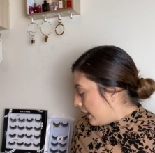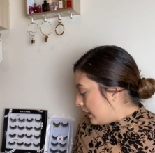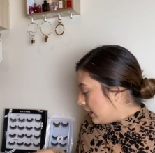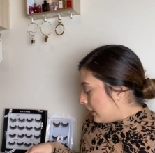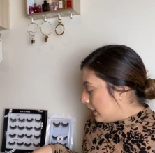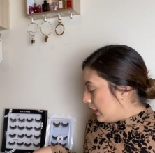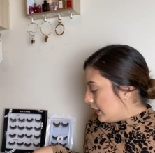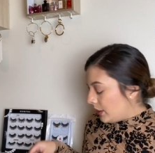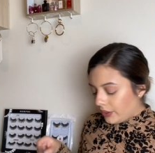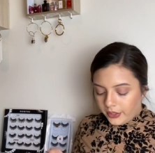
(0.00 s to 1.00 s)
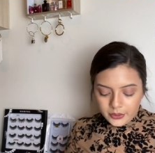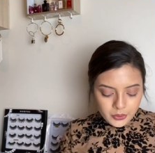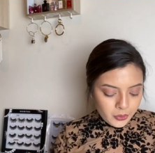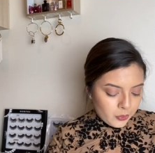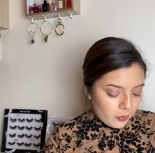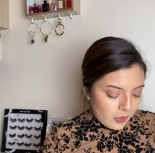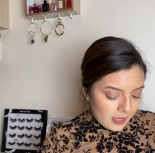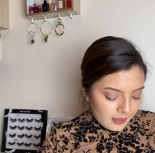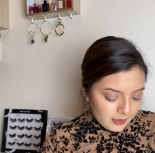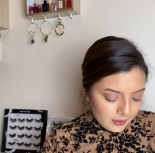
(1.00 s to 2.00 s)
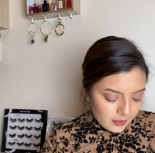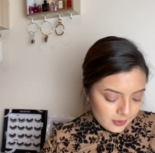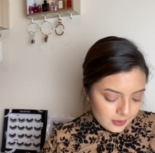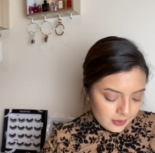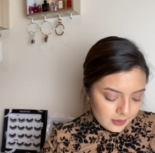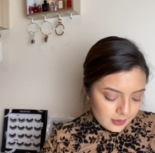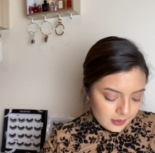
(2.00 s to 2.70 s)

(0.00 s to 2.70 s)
and let's try this on.